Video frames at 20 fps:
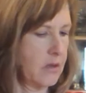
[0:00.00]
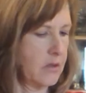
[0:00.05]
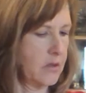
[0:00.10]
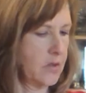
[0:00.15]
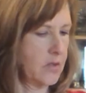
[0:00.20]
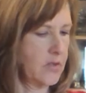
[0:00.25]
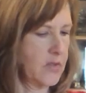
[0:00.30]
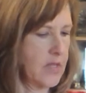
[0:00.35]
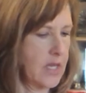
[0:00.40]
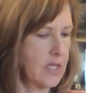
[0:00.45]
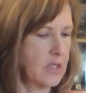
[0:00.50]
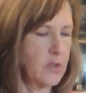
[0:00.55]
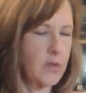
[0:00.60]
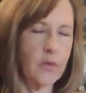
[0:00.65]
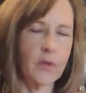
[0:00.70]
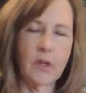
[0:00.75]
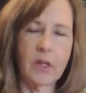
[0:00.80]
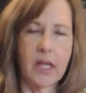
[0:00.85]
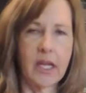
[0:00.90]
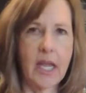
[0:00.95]
just things
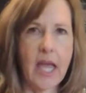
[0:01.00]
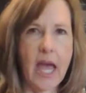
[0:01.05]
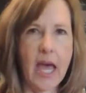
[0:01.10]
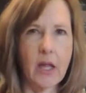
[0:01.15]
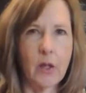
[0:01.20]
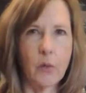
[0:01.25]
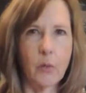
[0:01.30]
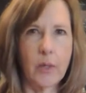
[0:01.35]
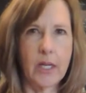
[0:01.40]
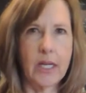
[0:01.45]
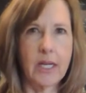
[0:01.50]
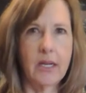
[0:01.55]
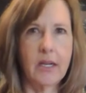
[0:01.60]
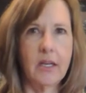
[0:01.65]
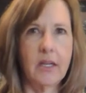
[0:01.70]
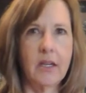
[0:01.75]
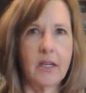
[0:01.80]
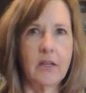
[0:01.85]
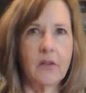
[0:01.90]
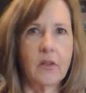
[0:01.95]
for like
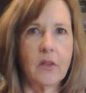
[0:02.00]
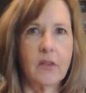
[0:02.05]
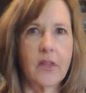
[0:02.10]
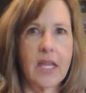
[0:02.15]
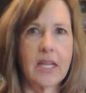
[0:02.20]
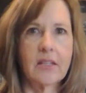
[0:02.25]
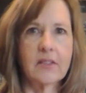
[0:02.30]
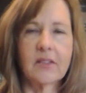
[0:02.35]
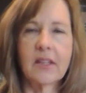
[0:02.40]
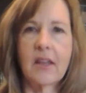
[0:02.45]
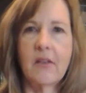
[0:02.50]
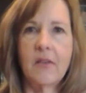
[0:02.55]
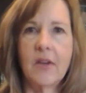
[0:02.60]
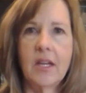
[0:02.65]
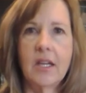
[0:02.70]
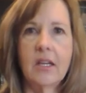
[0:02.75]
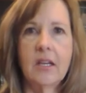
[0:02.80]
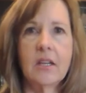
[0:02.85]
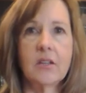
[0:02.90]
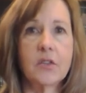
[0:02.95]
Halloween and
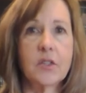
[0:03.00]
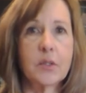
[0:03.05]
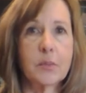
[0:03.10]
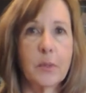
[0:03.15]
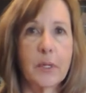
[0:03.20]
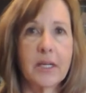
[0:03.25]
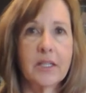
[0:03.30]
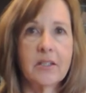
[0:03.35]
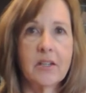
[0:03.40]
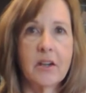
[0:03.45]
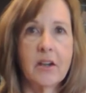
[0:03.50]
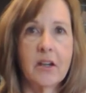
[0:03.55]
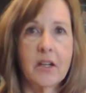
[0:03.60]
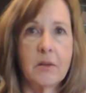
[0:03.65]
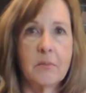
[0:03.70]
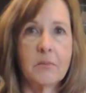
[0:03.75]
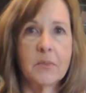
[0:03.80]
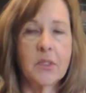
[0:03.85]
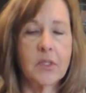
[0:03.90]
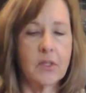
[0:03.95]
Thanksgiving and
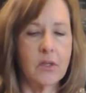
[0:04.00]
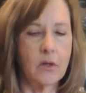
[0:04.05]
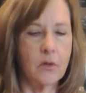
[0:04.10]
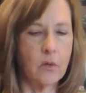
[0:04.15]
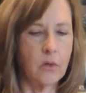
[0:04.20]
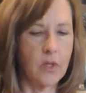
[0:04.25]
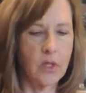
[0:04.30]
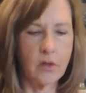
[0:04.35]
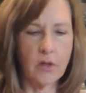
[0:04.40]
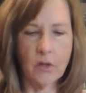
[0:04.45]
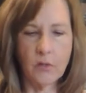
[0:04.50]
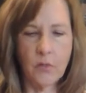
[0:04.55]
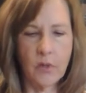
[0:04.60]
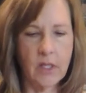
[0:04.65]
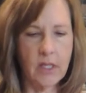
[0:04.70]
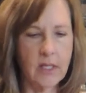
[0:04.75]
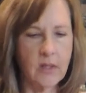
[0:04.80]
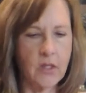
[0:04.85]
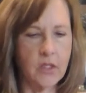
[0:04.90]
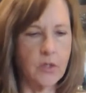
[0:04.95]
springtime. So you can
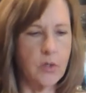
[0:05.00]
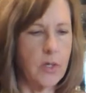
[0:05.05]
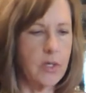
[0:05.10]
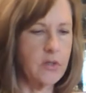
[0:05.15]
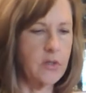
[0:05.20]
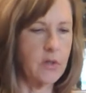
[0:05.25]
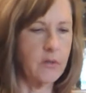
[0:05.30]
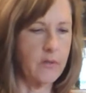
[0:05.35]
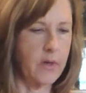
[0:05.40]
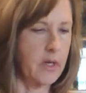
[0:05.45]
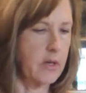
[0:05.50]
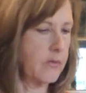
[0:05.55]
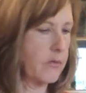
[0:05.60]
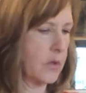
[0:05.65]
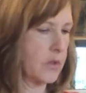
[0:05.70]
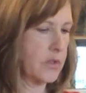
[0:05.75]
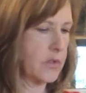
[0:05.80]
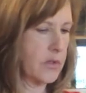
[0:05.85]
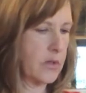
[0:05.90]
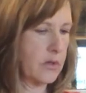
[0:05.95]
really, the trucks are very
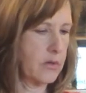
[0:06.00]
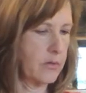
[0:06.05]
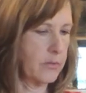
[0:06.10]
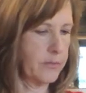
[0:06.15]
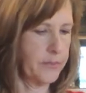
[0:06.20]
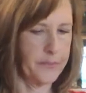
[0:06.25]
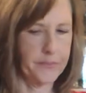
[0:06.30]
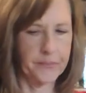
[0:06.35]
versatile.